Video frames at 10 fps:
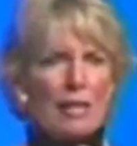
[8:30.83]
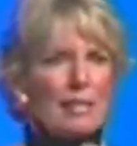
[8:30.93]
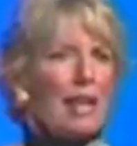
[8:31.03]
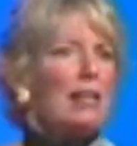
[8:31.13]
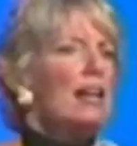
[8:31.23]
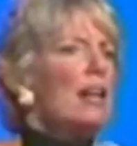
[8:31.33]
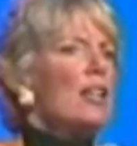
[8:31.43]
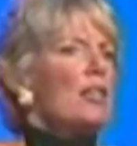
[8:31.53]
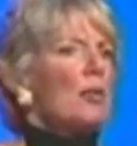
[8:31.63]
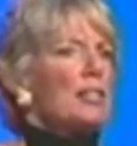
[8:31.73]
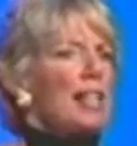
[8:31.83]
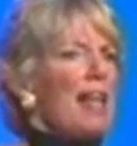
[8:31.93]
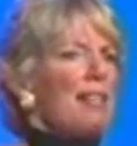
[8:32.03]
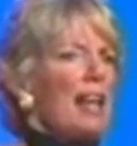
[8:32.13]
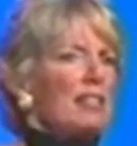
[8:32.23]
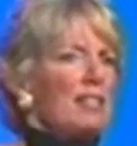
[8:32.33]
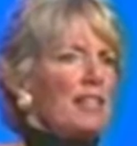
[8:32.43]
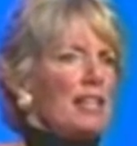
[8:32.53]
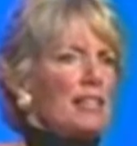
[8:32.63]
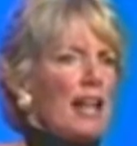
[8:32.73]
He said, there were 10,000
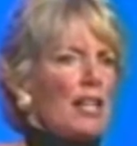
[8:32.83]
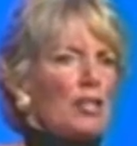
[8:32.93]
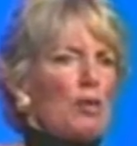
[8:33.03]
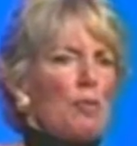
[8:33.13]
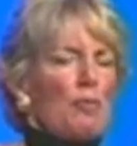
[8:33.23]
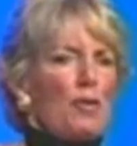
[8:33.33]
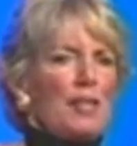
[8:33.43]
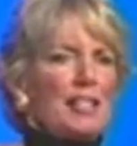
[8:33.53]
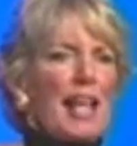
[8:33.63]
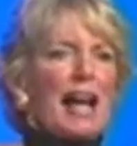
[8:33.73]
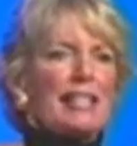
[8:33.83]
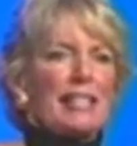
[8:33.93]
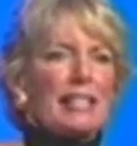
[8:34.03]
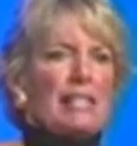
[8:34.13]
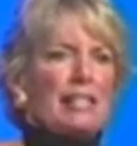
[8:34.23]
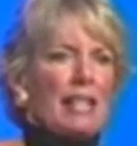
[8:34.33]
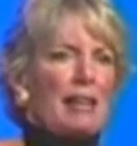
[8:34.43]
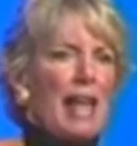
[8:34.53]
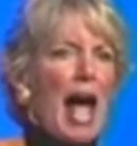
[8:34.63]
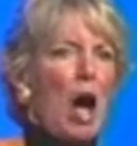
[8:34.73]
things that I could do before these accidents,
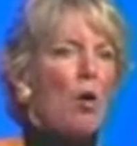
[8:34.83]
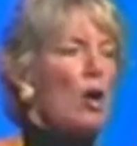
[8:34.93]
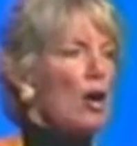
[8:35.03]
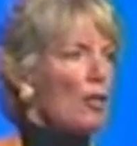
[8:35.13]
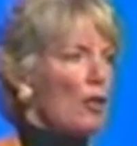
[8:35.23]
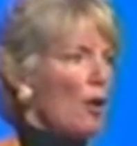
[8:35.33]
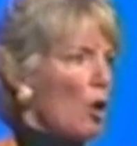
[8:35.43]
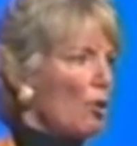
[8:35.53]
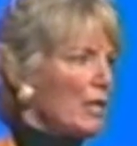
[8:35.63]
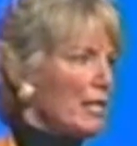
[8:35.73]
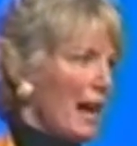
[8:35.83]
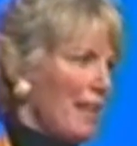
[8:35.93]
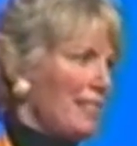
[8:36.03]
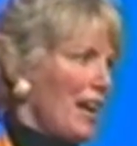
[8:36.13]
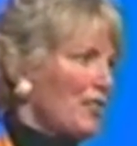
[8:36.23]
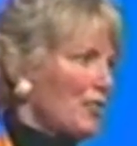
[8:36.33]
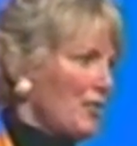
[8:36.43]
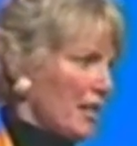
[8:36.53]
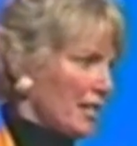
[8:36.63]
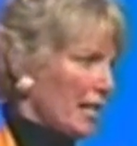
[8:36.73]
and now there are only 9,000
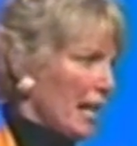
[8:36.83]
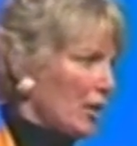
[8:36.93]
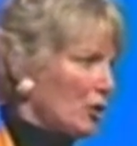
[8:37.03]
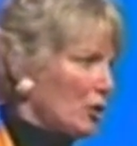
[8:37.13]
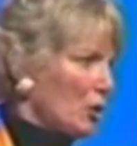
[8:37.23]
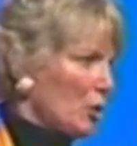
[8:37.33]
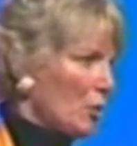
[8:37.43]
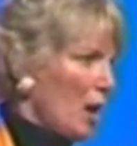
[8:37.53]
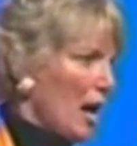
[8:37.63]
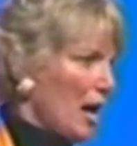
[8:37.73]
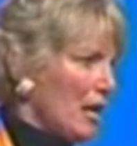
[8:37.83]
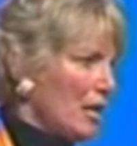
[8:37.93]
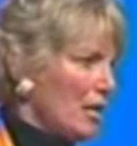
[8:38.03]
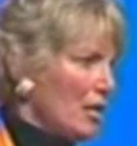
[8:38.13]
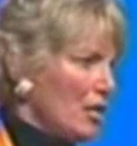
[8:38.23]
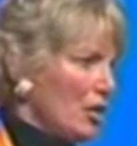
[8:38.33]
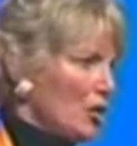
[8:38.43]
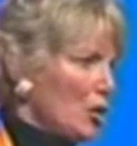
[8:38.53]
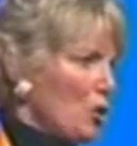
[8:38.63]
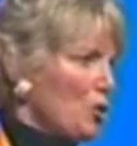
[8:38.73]
things that I can do. I
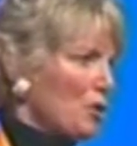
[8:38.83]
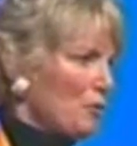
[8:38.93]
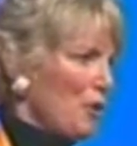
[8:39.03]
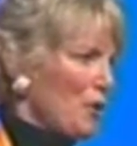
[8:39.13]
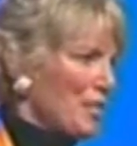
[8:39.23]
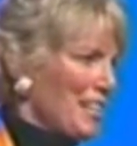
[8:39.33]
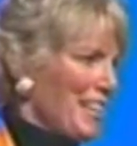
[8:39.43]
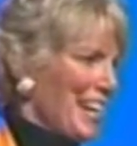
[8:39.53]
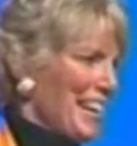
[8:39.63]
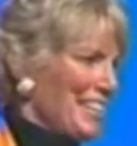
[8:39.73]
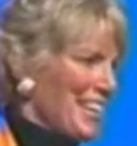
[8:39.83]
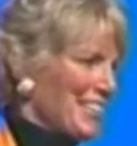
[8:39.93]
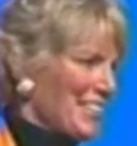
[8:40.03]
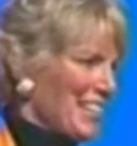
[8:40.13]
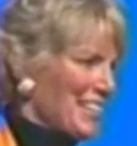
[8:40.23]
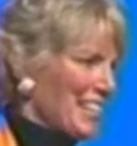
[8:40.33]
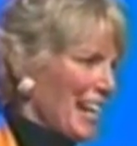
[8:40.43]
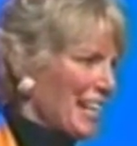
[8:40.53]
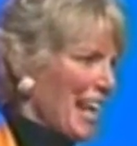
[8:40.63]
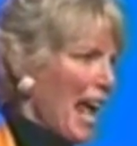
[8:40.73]
choose to focus on the 9,000 things that
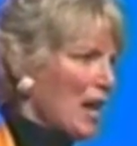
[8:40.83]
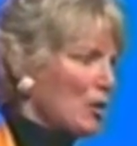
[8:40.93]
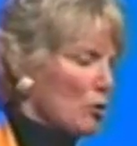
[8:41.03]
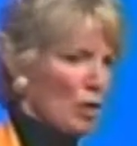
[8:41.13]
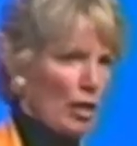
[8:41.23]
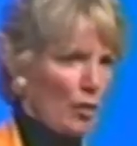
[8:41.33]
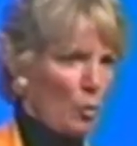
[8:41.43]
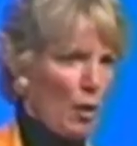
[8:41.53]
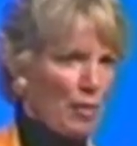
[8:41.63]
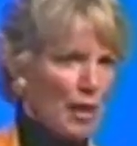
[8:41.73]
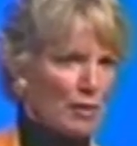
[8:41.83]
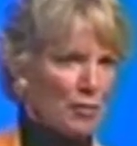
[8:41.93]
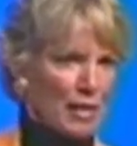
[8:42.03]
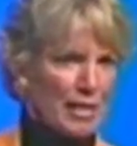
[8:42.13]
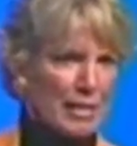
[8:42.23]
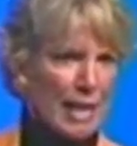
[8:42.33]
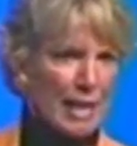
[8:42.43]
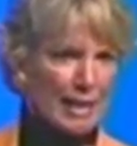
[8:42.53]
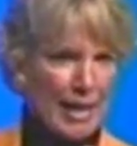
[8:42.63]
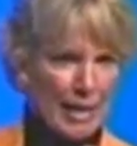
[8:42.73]
I can do, not on the 1,000 things that
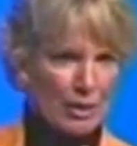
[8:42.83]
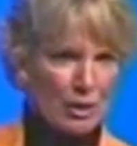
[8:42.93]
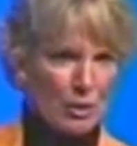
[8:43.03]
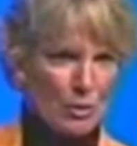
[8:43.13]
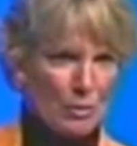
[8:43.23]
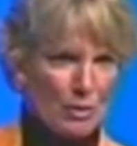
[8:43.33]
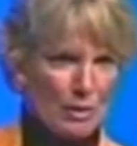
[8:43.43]
I can't do.